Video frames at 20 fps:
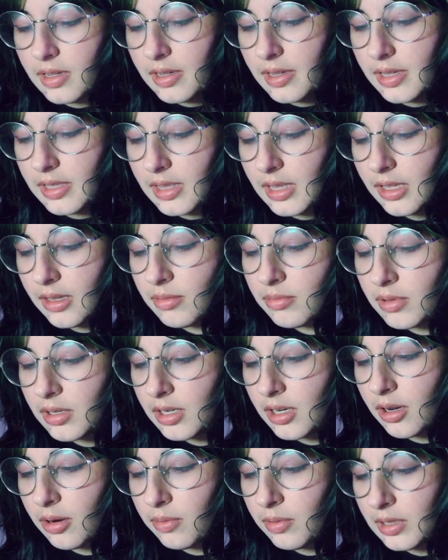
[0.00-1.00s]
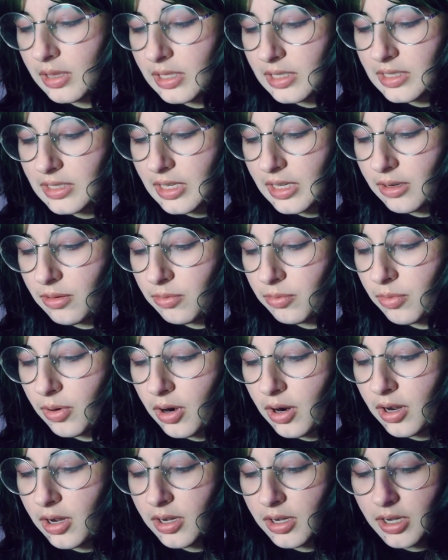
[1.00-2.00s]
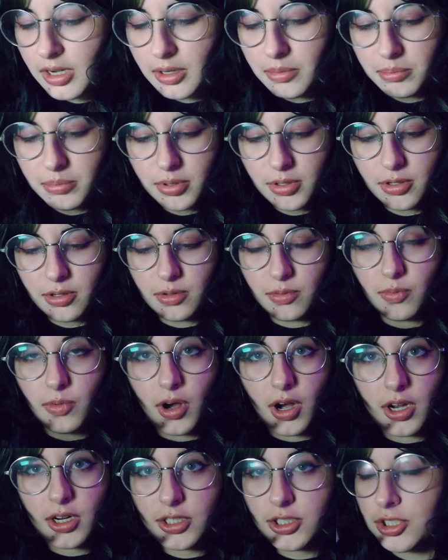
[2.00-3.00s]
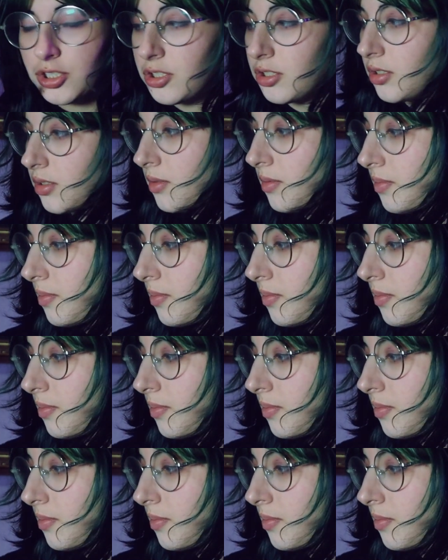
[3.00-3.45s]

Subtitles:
I think I'm gonna go with this like raw umber wash